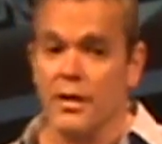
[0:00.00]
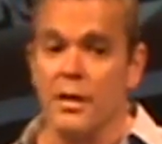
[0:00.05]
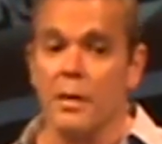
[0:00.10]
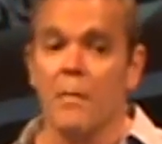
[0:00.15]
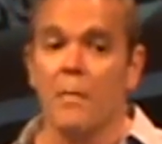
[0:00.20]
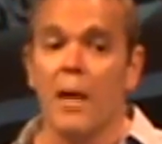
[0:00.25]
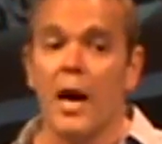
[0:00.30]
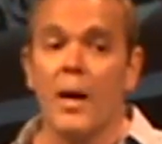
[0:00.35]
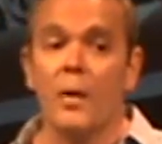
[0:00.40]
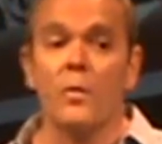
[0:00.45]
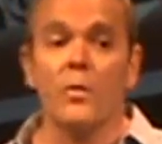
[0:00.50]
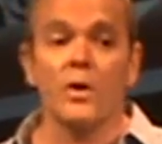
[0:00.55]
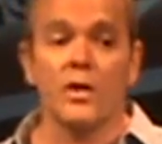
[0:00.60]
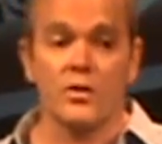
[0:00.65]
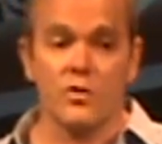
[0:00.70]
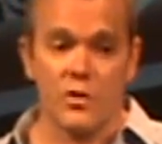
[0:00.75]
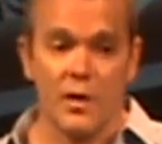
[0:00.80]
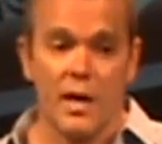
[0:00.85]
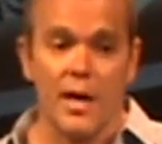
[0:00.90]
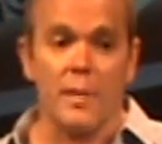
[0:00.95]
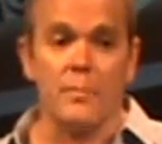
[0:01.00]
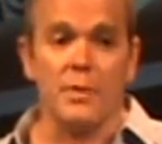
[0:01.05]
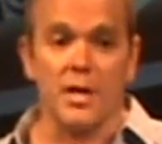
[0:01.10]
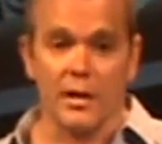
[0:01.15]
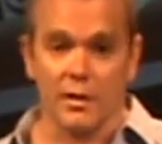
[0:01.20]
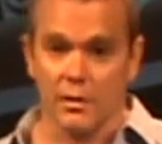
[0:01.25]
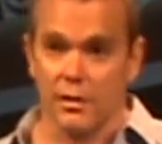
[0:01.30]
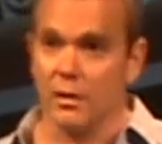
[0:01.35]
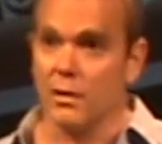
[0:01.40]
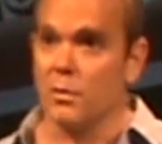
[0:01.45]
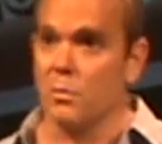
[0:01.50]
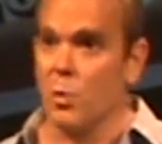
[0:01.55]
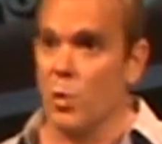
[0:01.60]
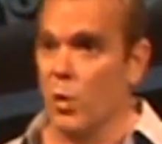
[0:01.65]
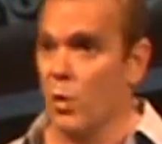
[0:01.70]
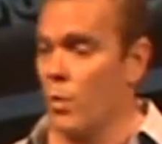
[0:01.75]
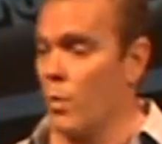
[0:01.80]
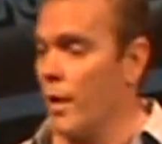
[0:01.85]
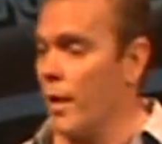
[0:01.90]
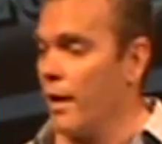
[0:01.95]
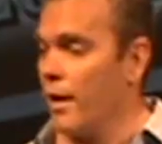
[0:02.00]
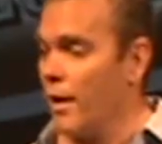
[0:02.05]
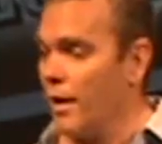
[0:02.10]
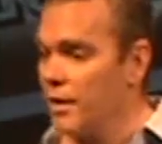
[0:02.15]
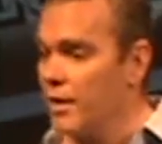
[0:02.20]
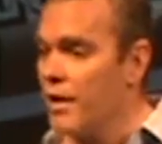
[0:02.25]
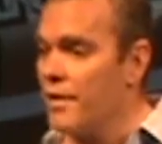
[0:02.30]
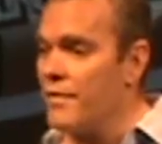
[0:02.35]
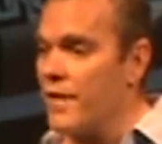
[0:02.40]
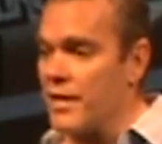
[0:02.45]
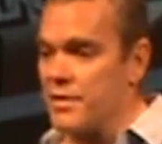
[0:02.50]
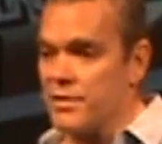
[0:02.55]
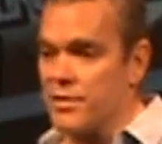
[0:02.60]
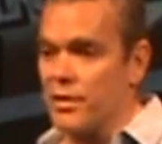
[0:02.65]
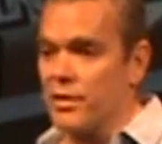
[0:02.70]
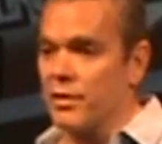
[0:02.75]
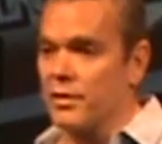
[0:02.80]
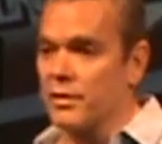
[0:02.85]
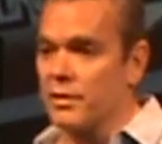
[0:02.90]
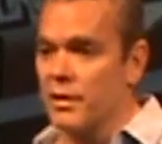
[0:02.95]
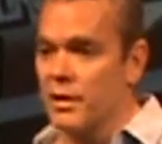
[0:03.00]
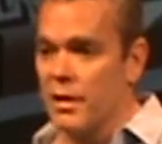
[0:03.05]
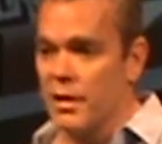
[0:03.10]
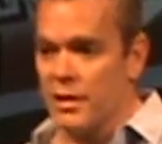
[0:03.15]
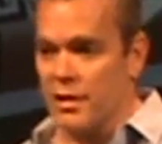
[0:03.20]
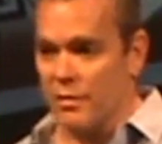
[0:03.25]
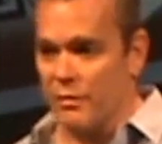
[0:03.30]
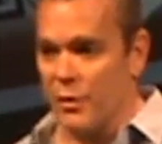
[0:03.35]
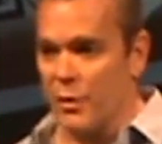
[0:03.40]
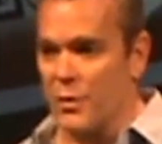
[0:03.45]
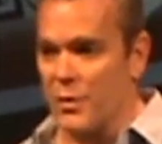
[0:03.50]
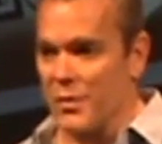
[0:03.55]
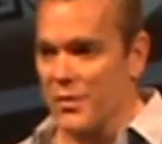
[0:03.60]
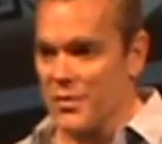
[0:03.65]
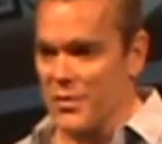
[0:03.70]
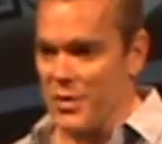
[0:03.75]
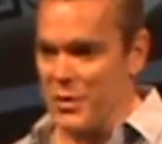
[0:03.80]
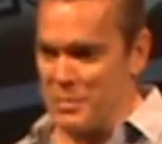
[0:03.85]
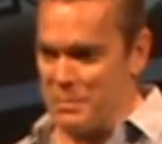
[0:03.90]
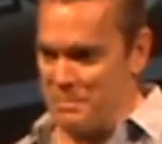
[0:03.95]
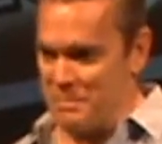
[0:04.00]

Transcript: you might want to try being a little more aware. I love that song, The Focus.